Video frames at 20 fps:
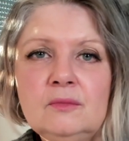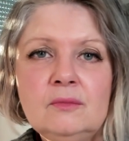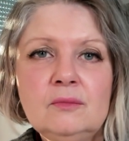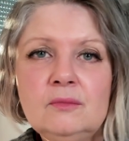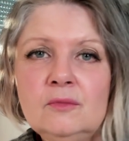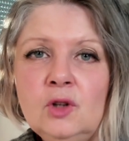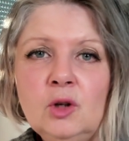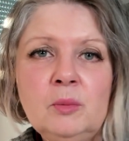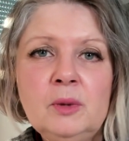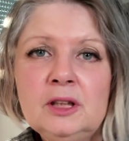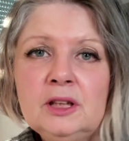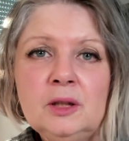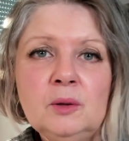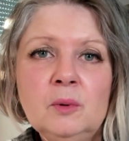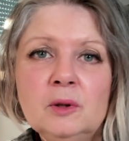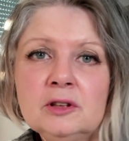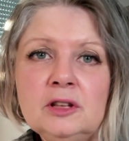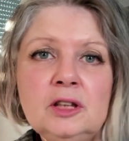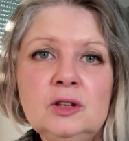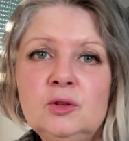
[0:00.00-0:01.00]
nobody
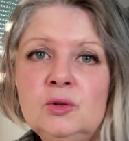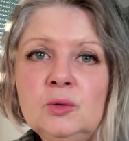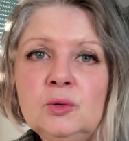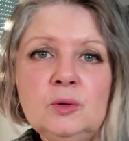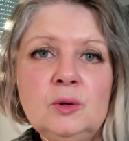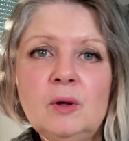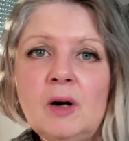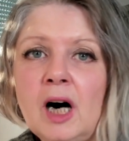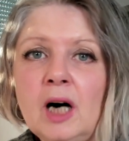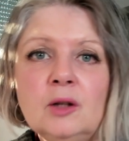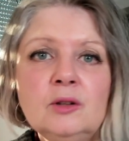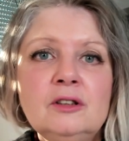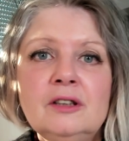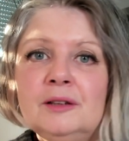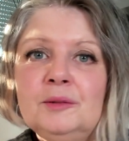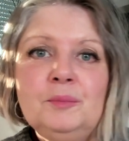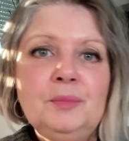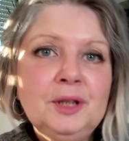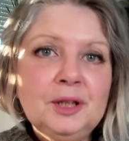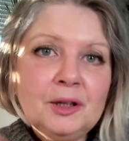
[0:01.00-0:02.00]
wanted to go out
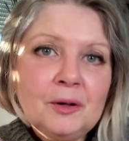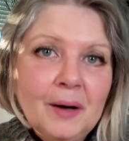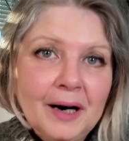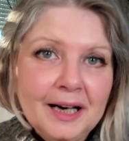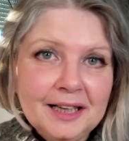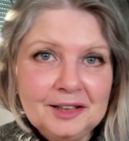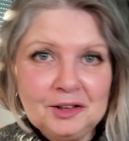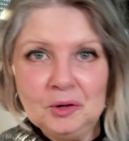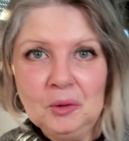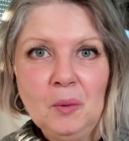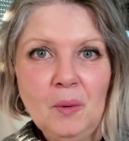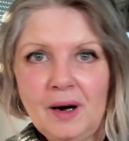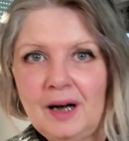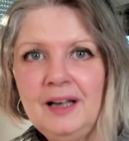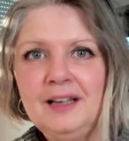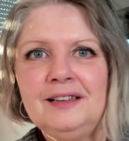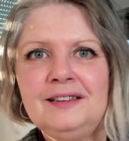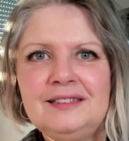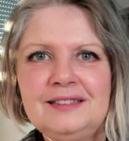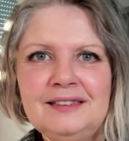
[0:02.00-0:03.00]
and be quite
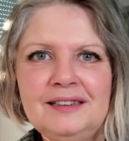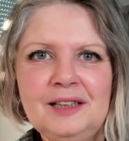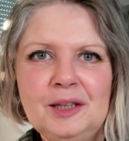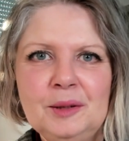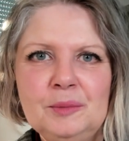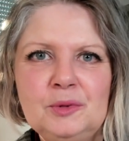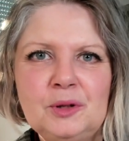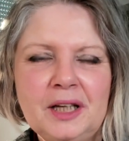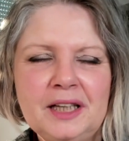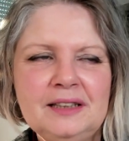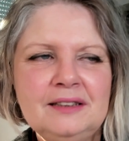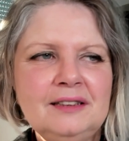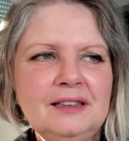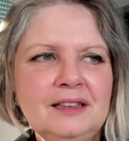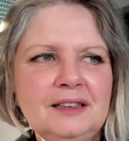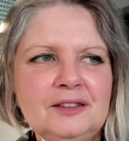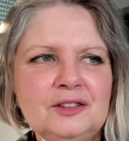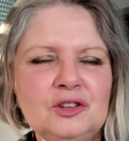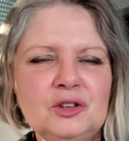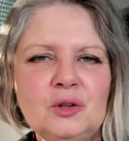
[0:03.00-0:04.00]
while
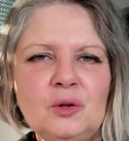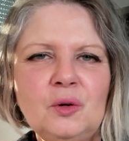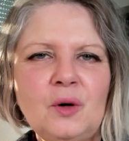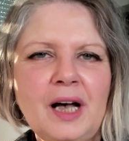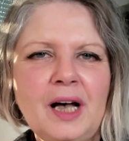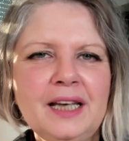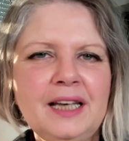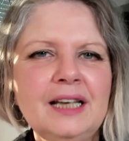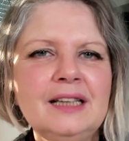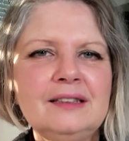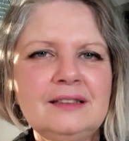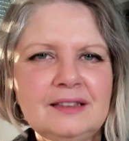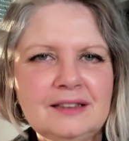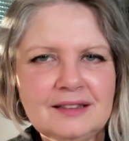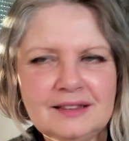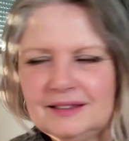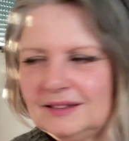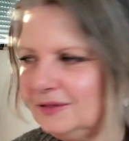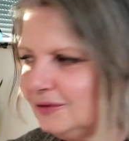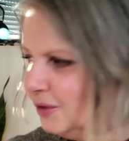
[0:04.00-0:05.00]
celebrating. So I guess
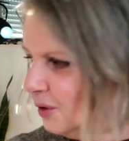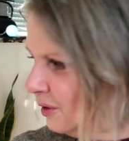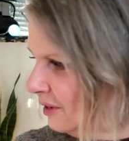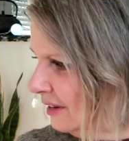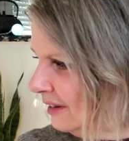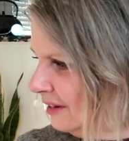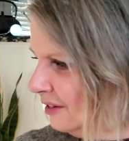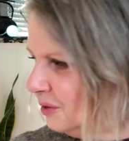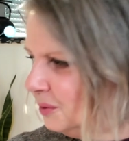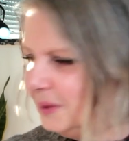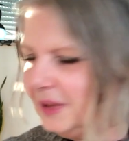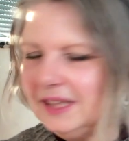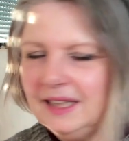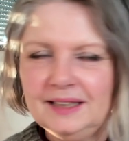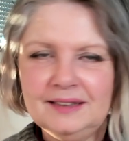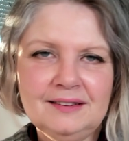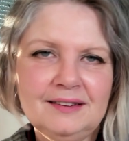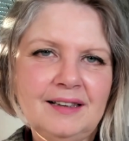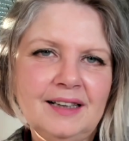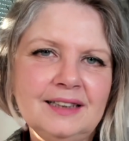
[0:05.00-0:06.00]
it's for this
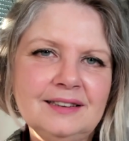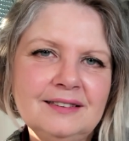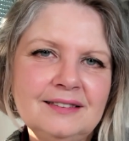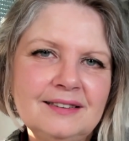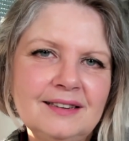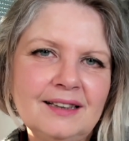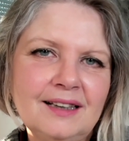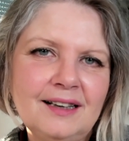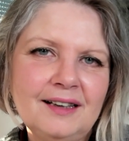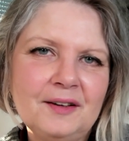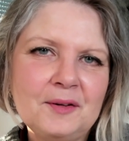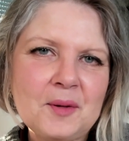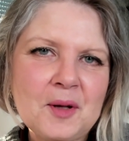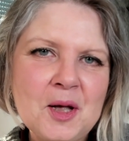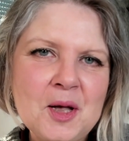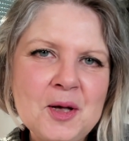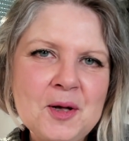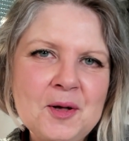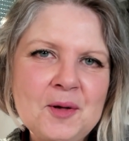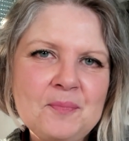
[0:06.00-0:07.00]
weekend that
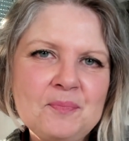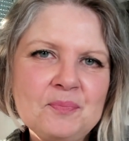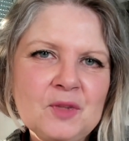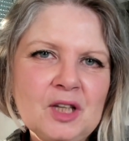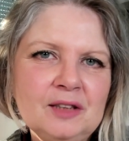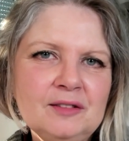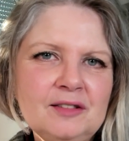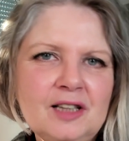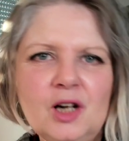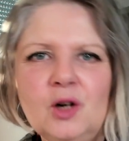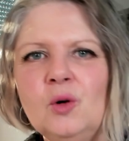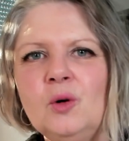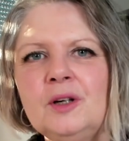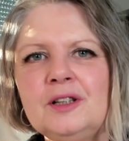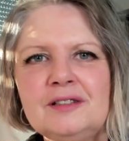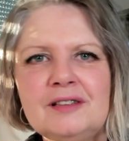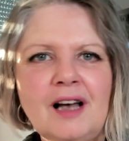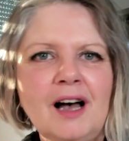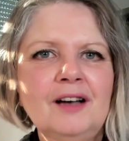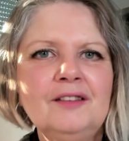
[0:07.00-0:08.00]
Theo
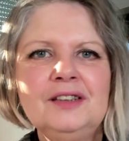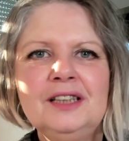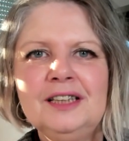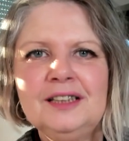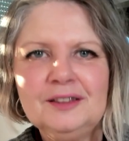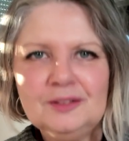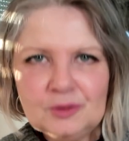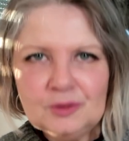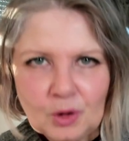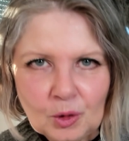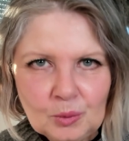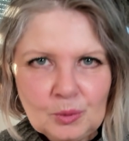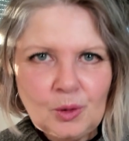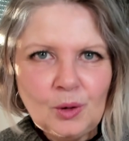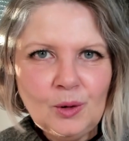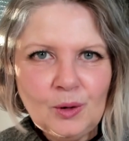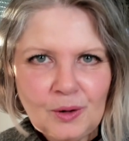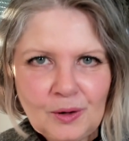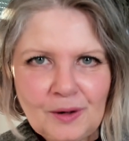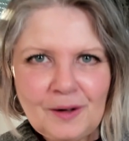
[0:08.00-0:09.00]
is having a
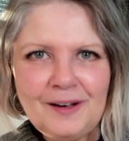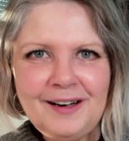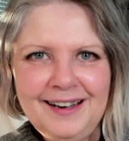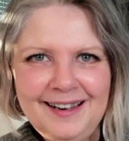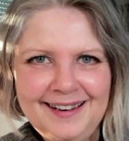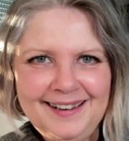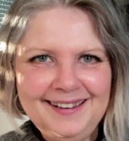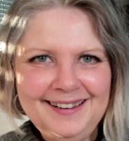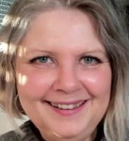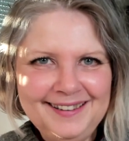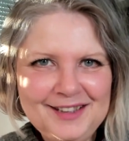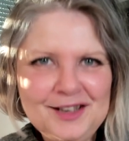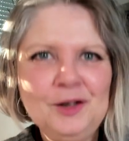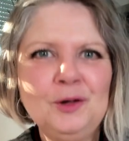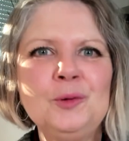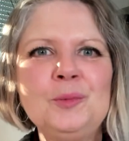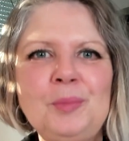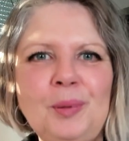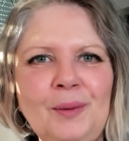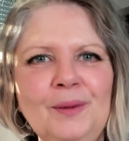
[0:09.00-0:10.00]
more
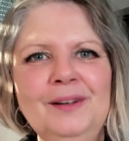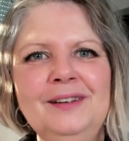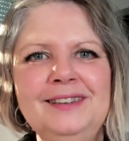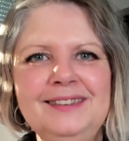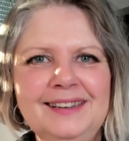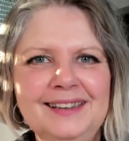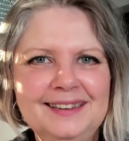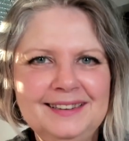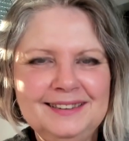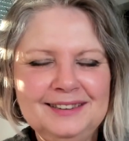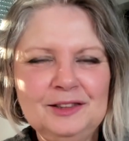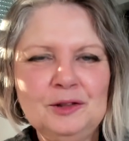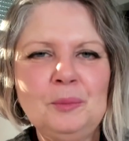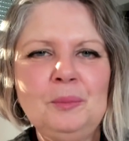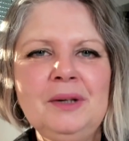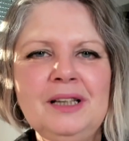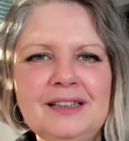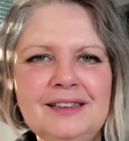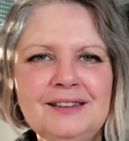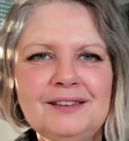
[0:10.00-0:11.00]
open and a
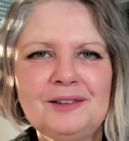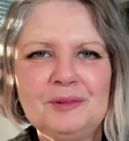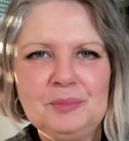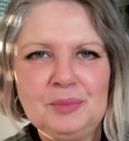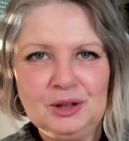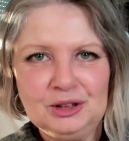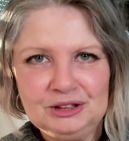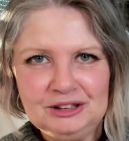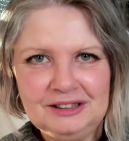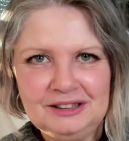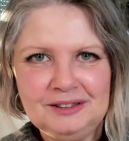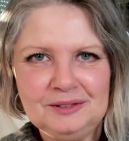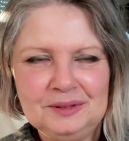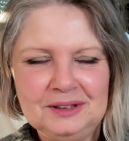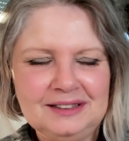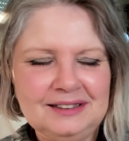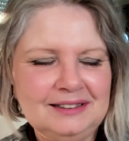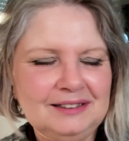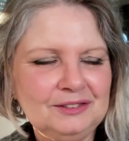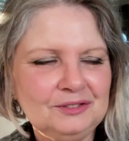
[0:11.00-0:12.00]
bigger party
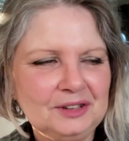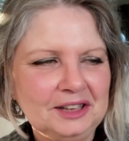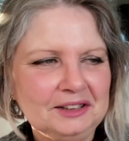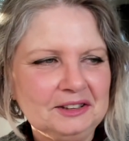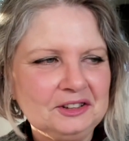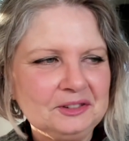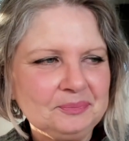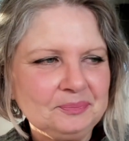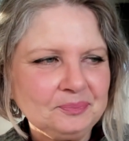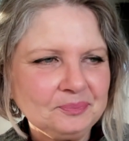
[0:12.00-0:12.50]
with his friends,